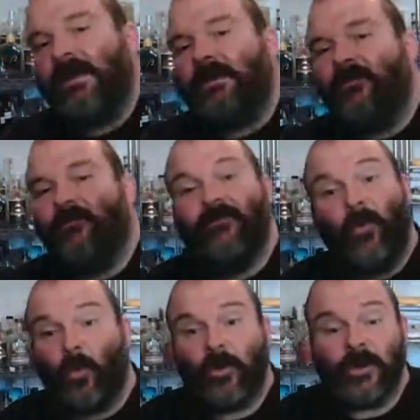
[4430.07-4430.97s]
is aged
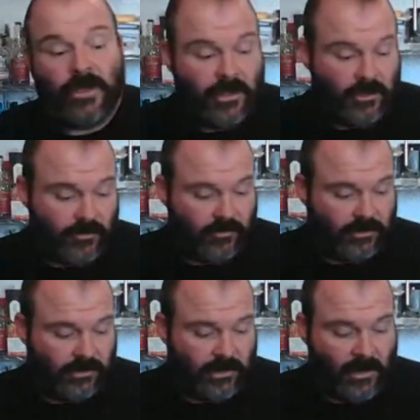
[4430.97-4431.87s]
4
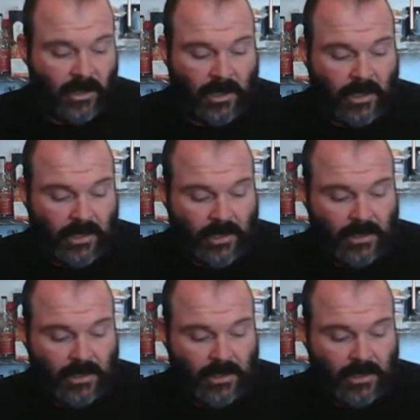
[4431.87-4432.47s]
years